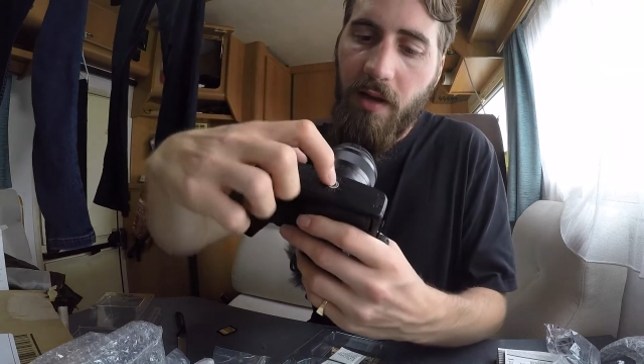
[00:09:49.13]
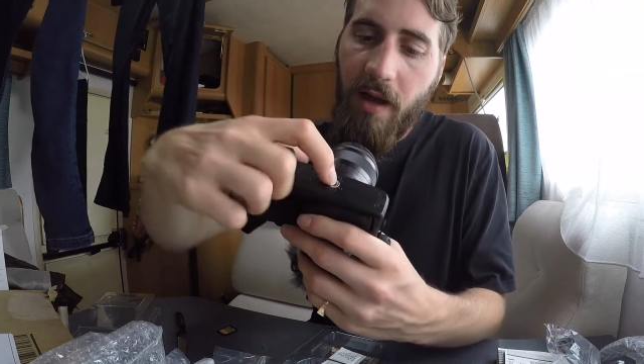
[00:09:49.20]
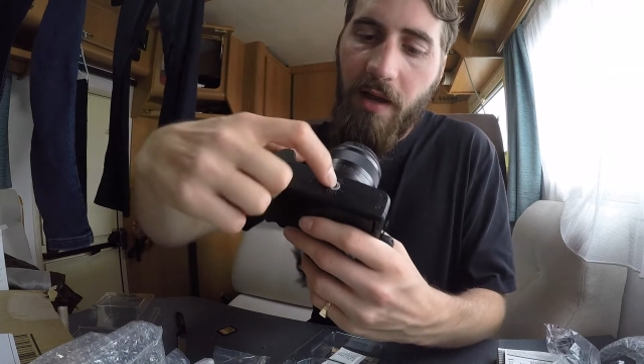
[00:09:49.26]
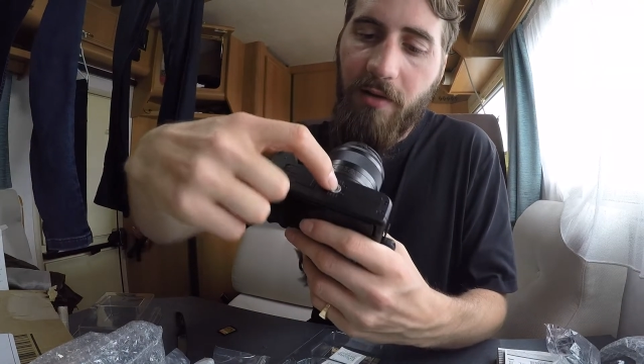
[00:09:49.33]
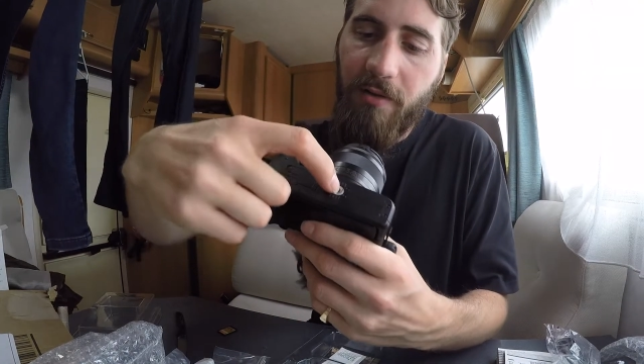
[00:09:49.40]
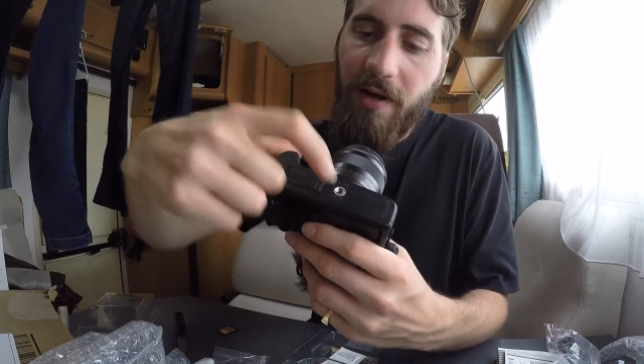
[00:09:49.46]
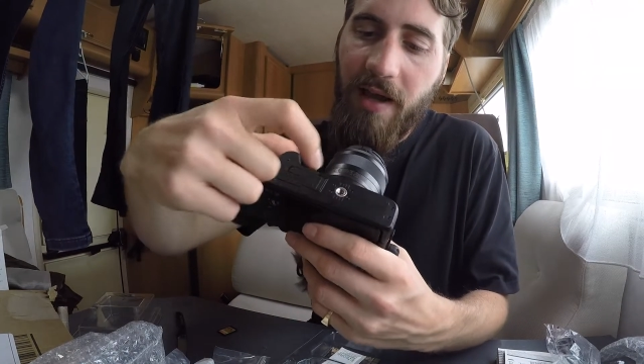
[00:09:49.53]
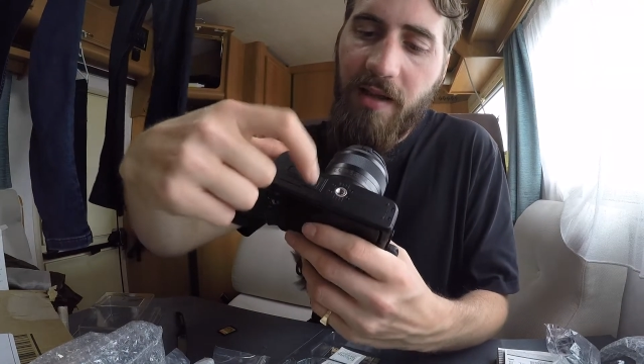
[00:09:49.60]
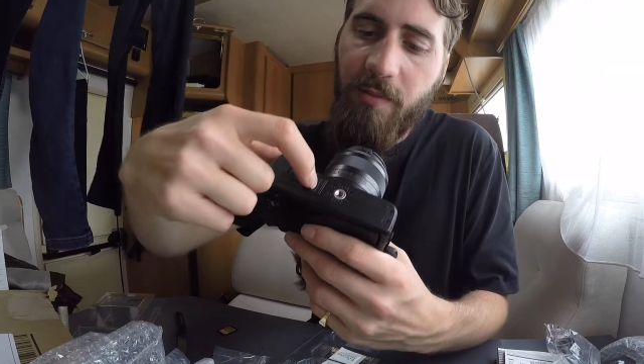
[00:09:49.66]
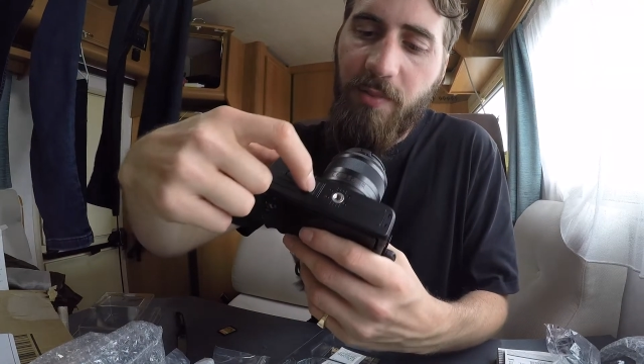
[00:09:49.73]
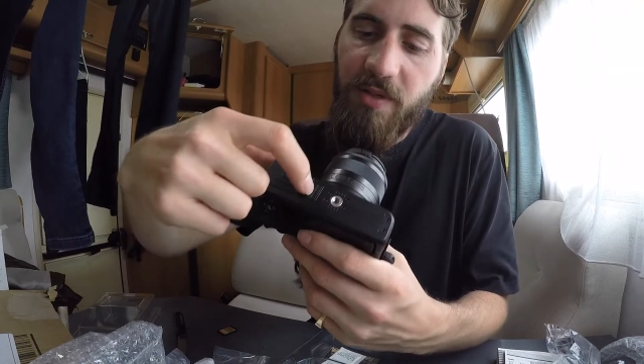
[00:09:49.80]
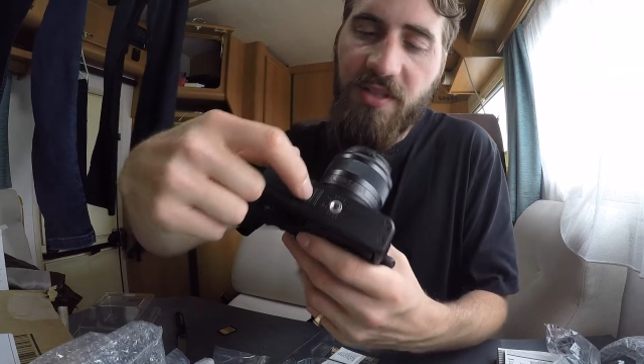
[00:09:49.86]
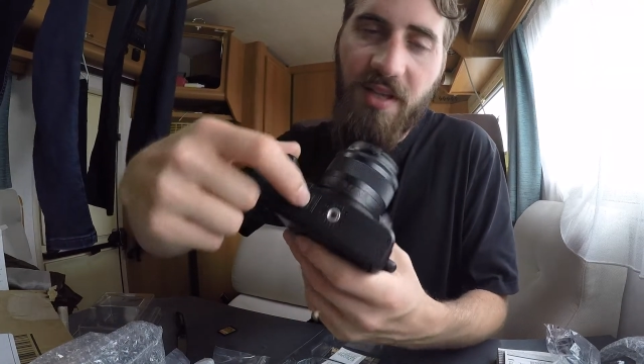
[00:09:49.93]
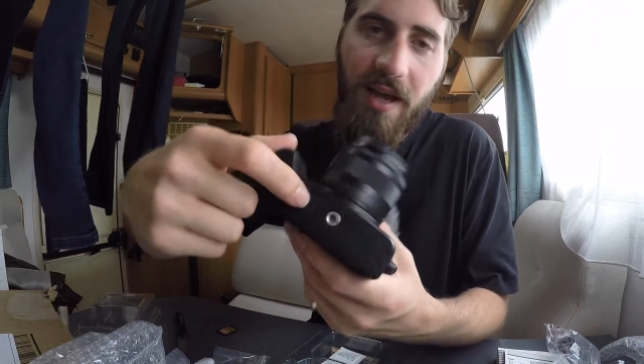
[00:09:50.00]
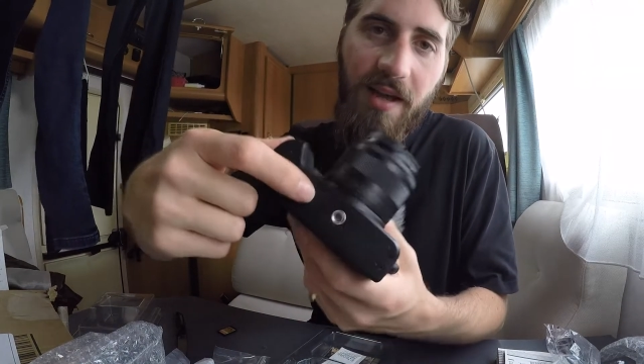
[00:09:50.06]
and right
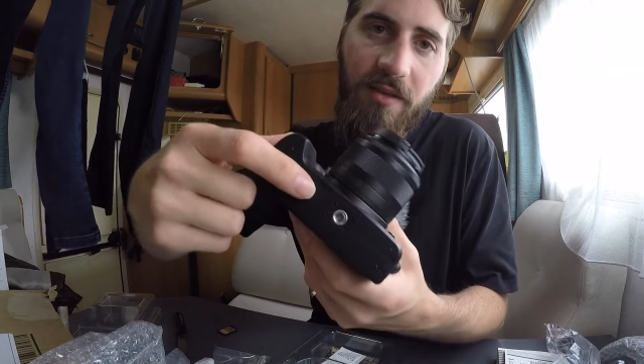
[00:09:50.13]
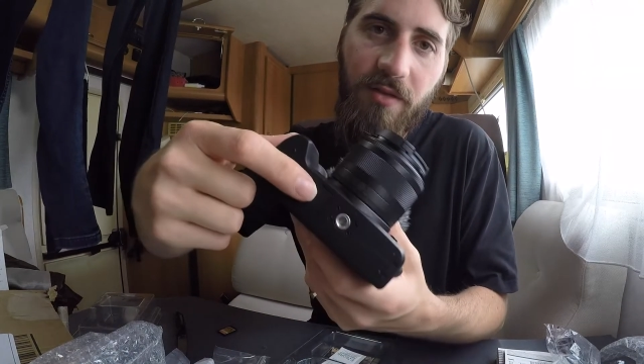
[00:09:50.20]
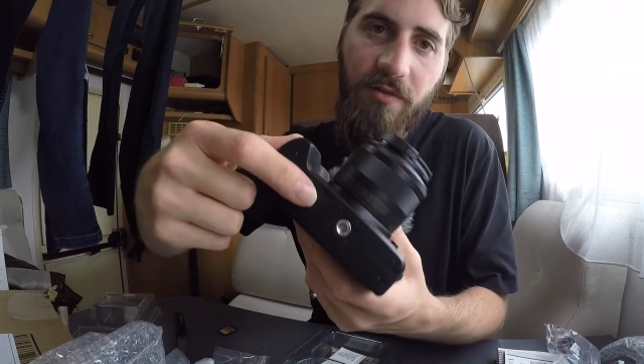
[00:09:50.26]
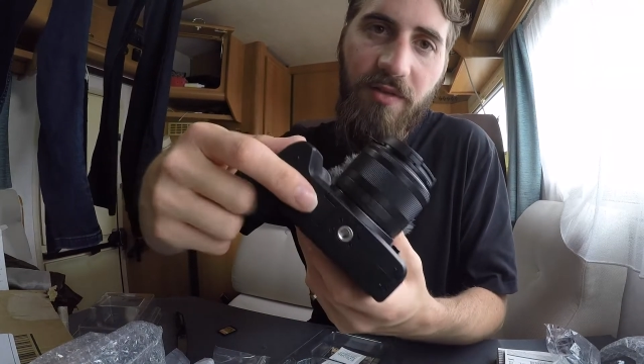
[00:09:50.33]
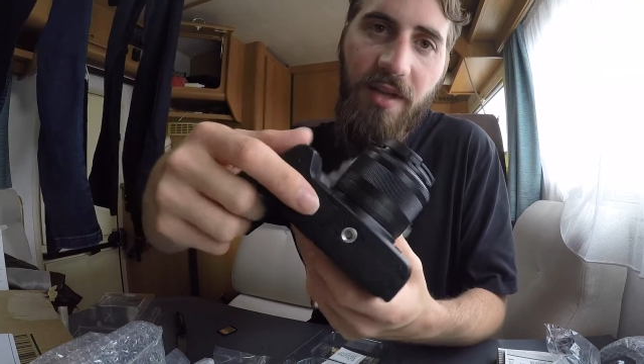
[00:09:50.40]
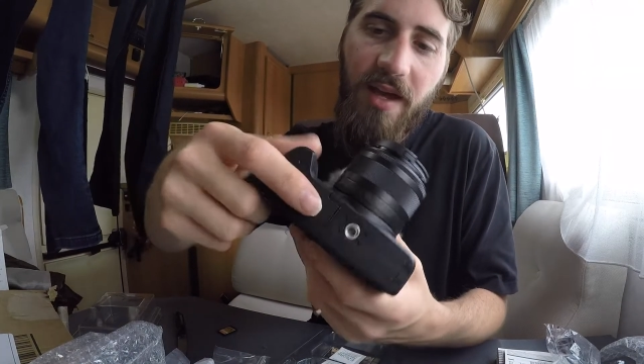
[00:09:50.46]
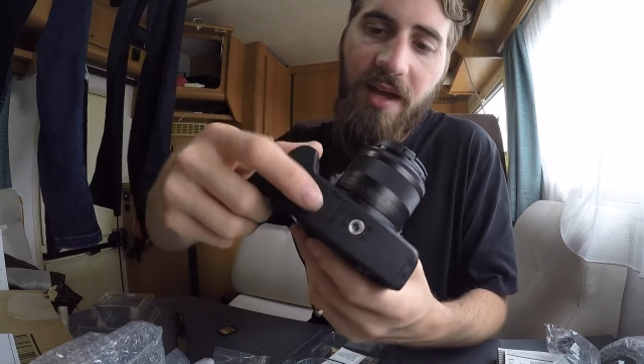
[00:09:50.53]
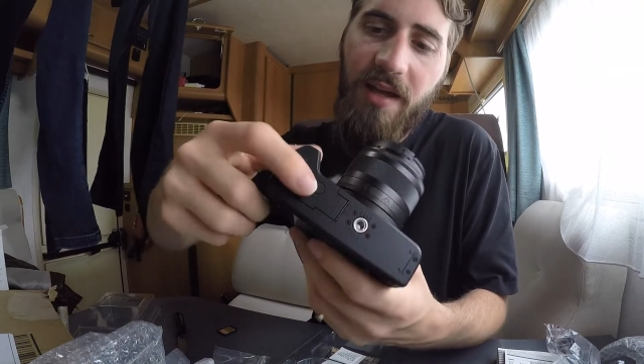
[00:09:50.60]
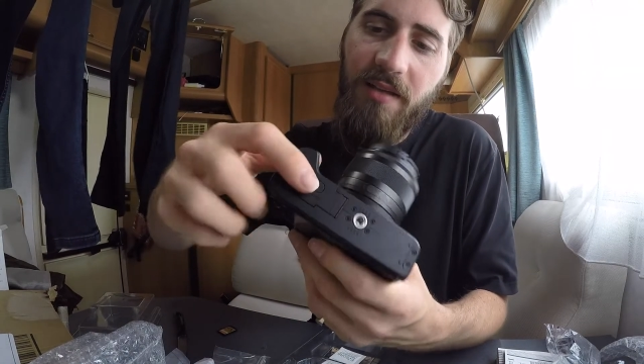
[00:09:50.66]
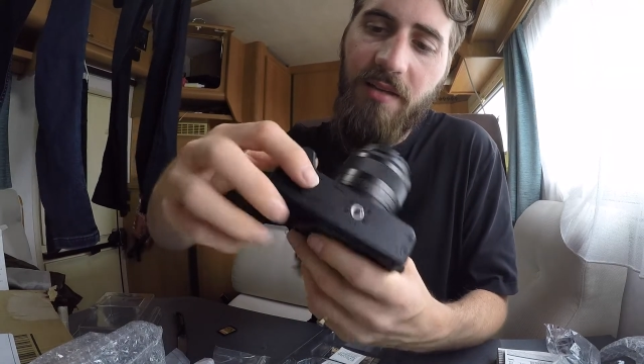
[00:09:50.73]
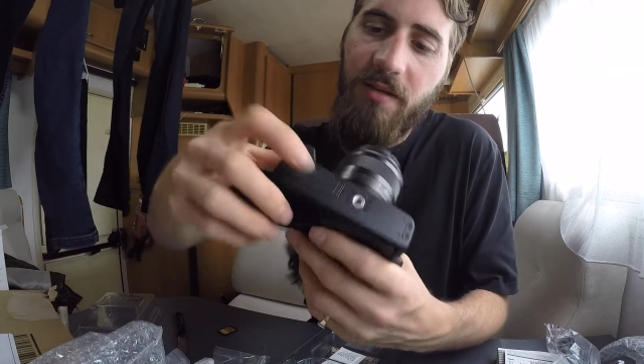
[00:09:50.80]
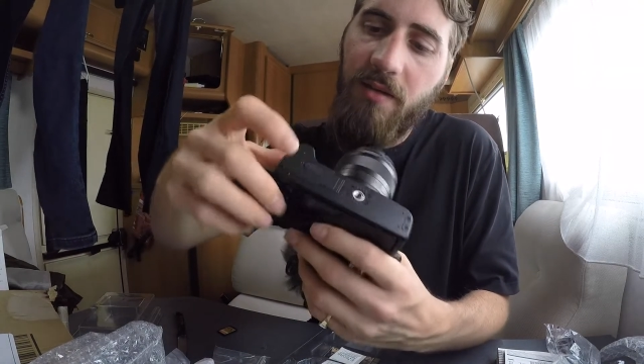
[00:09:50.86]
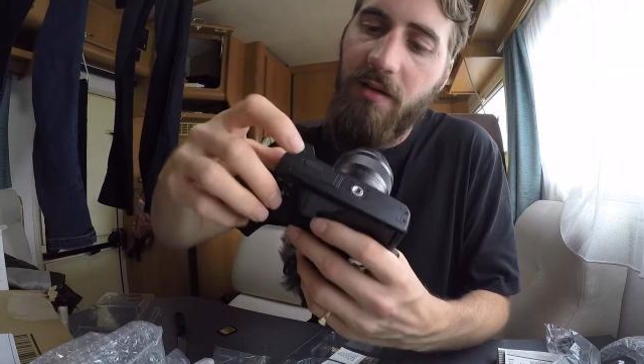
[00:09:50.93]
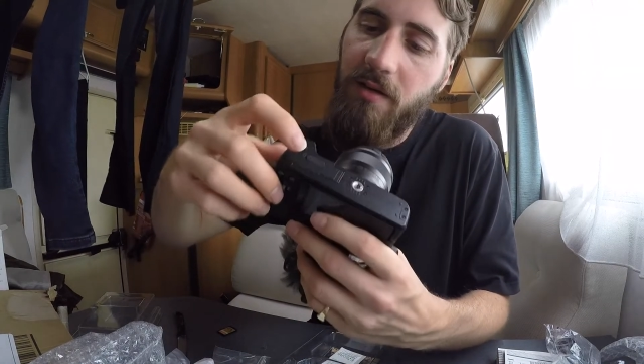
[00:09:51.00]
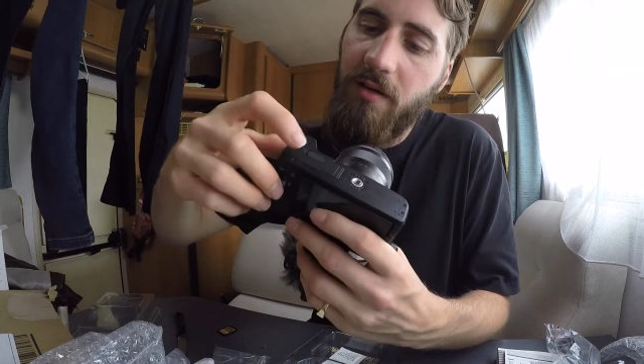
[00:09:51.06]
beside of that